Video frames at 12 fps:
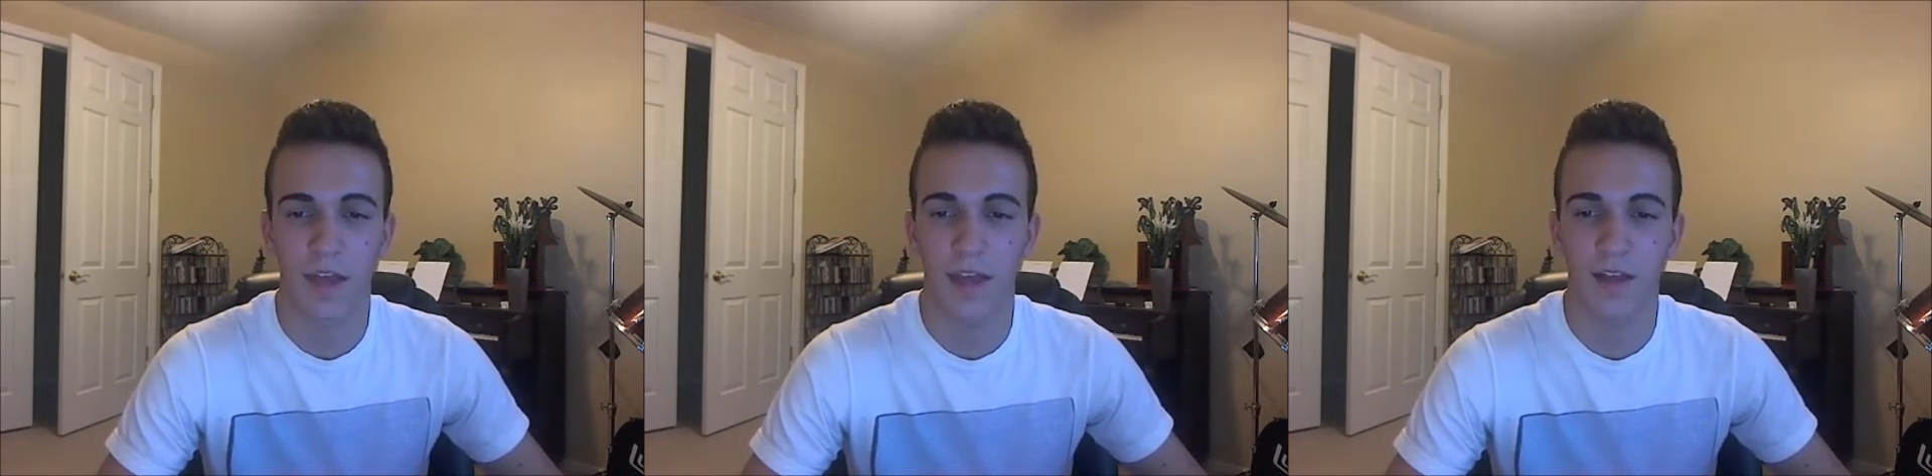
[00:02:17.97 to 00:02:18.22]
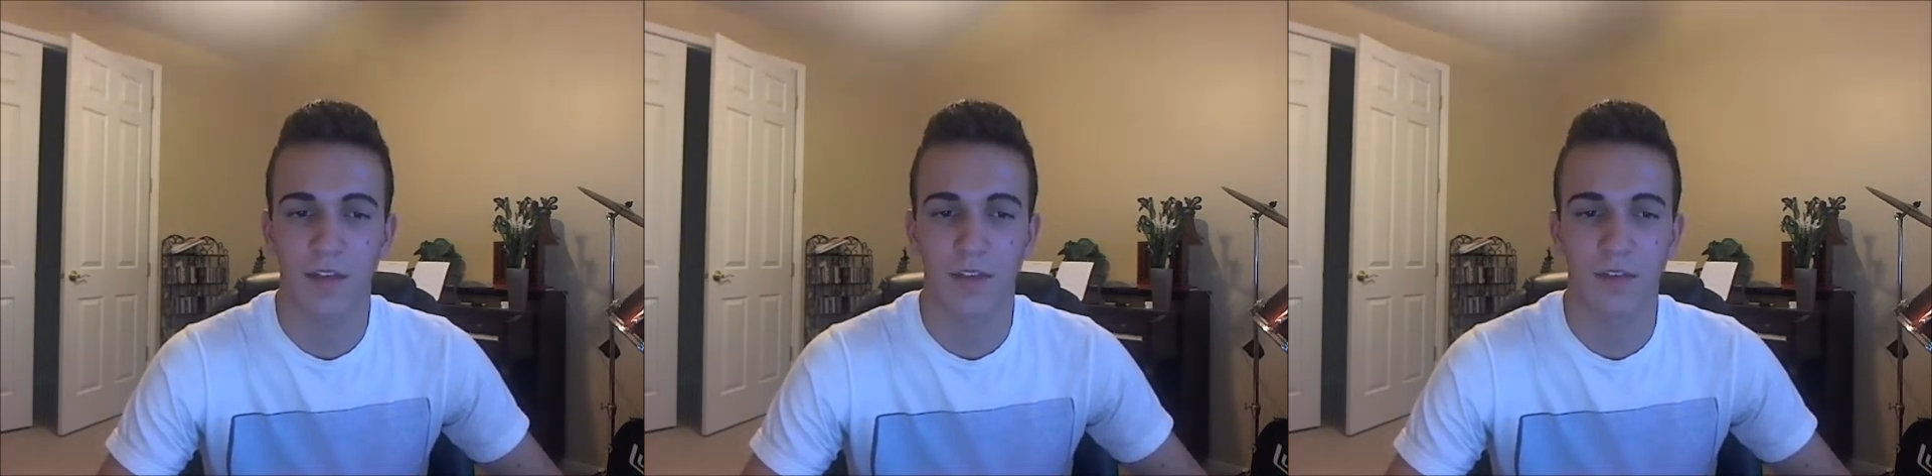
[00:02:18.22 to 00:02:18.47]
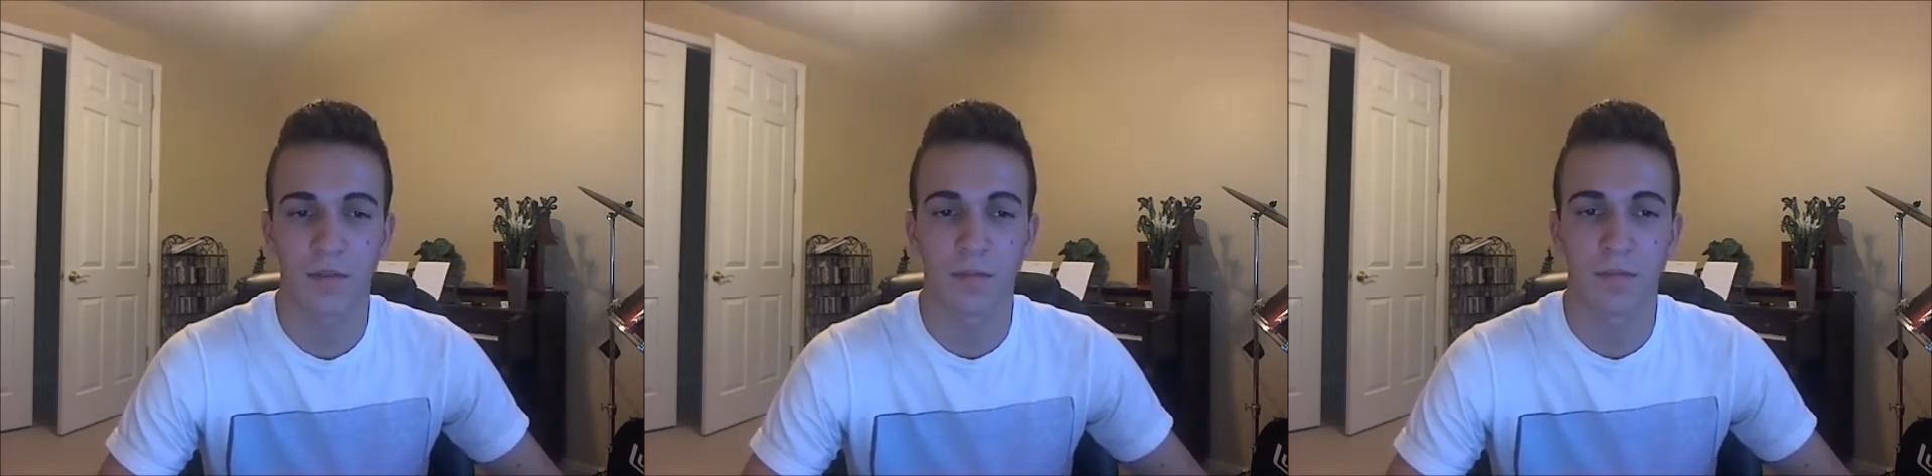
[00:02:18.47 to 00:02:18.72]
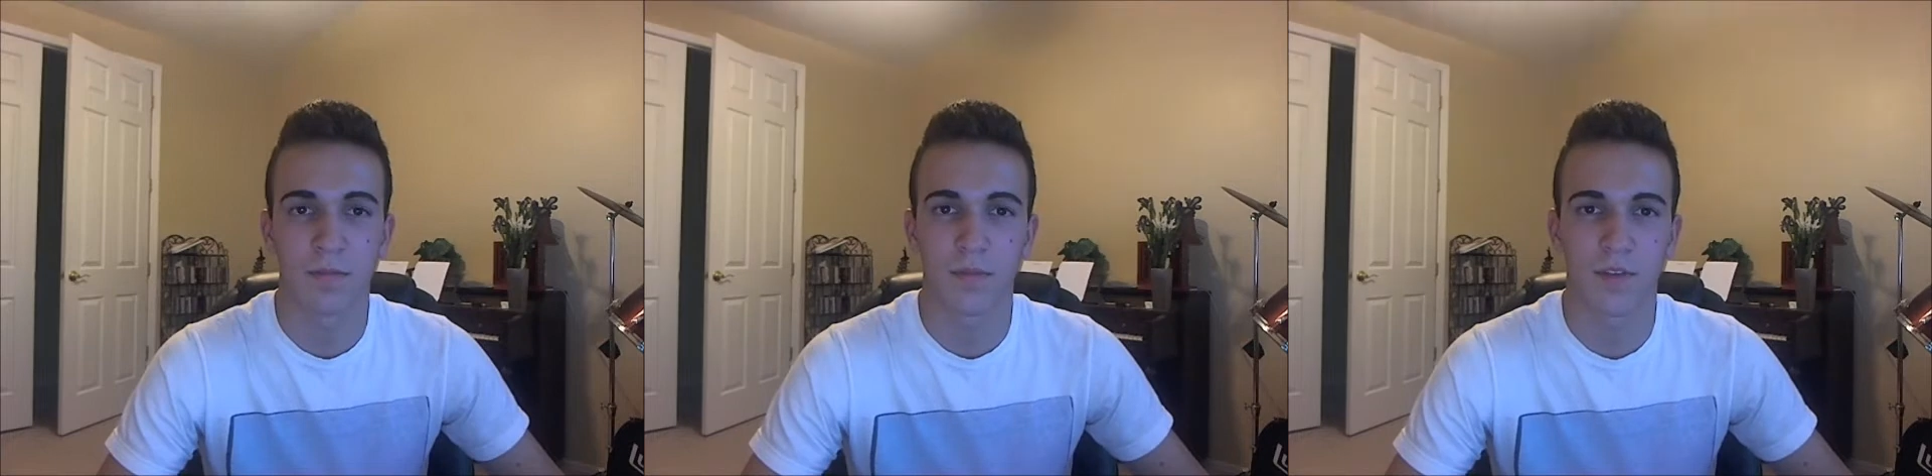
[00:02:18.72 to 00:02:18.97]
hands?
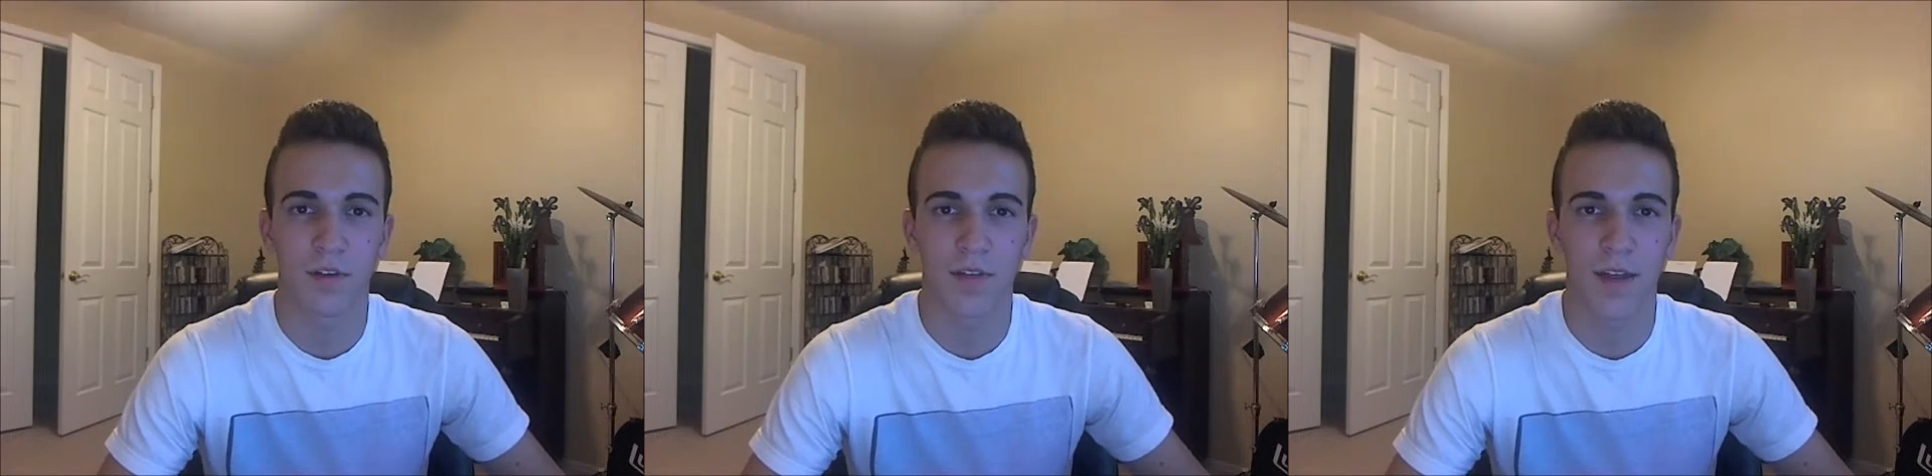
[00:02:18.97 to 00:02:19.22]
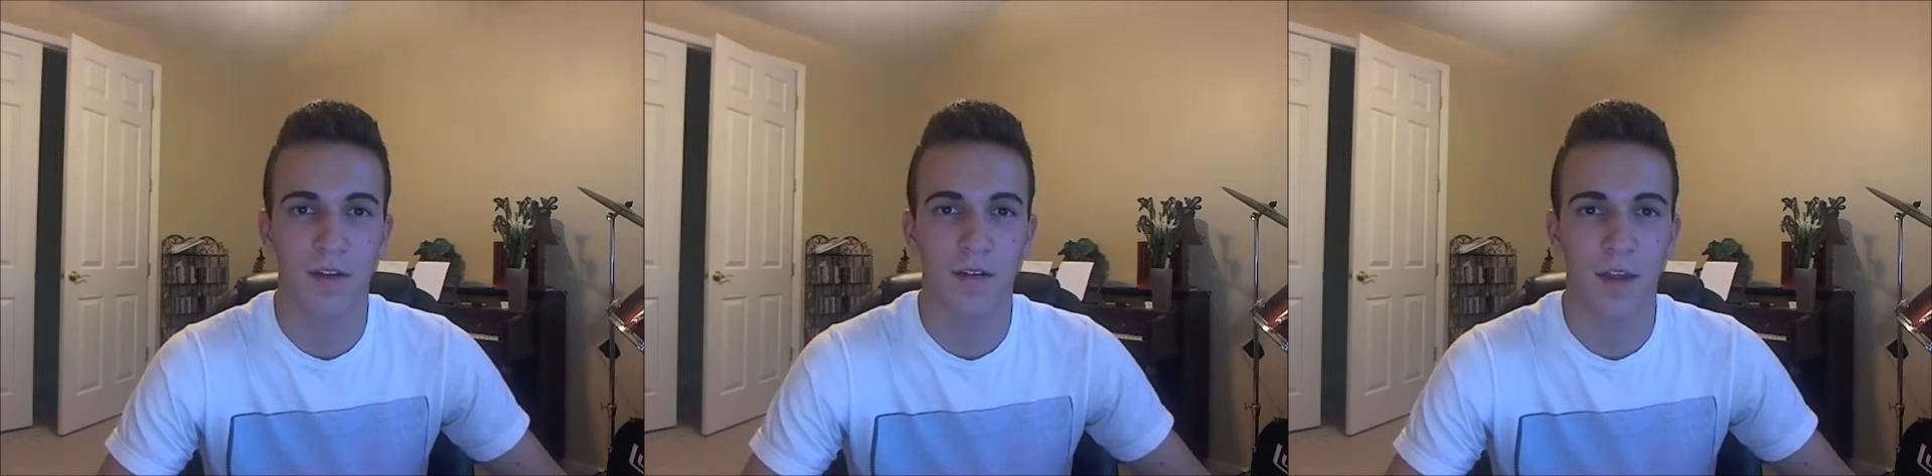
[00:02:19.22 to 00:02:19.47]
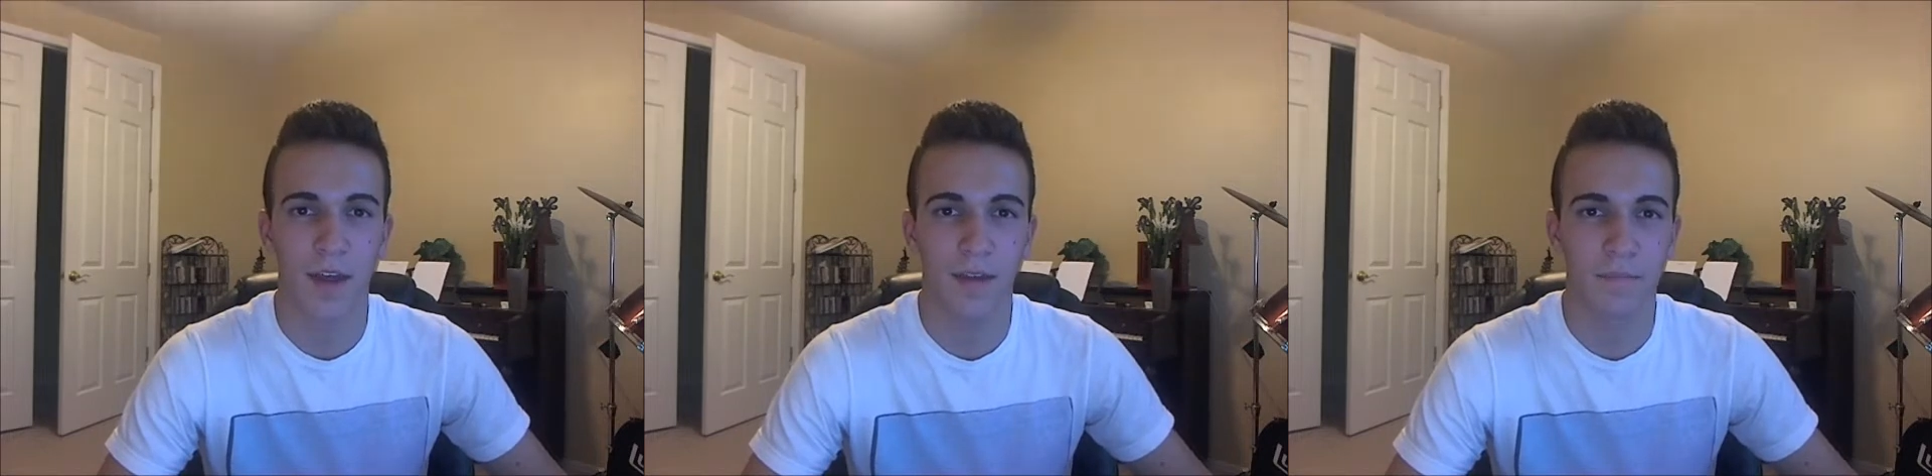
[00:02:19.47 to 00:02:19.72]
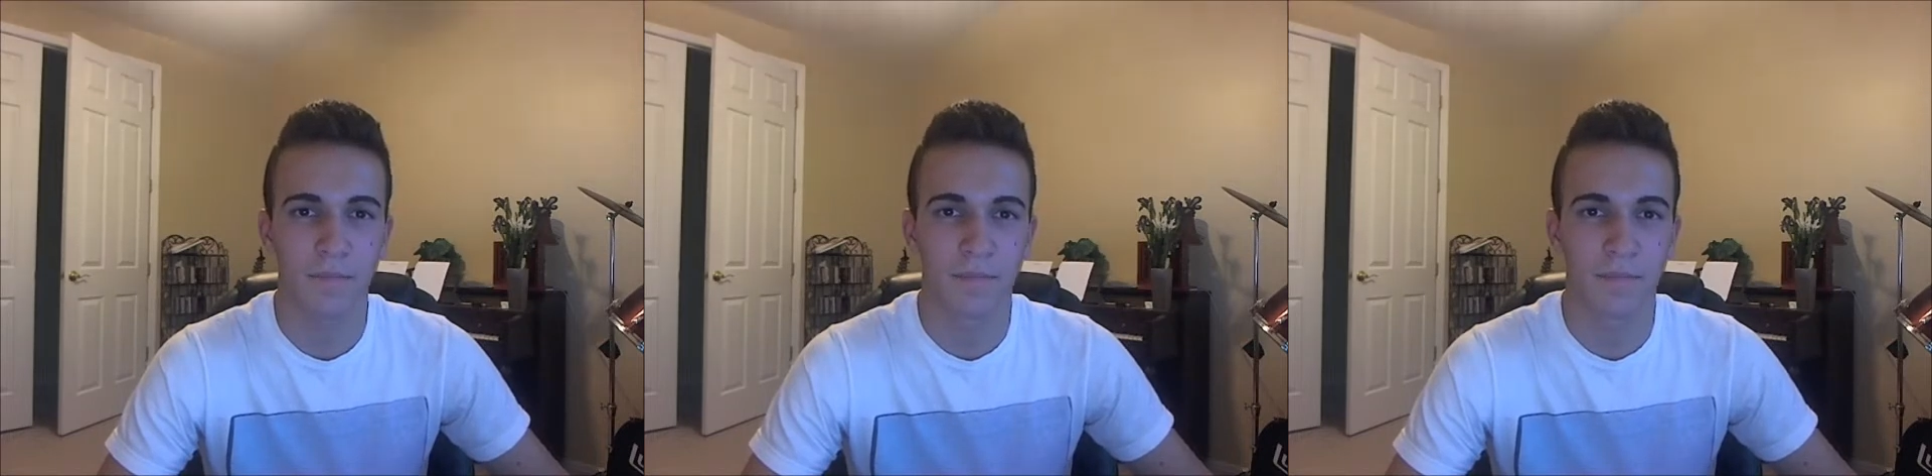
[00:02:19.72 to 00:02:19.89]
Still not okay?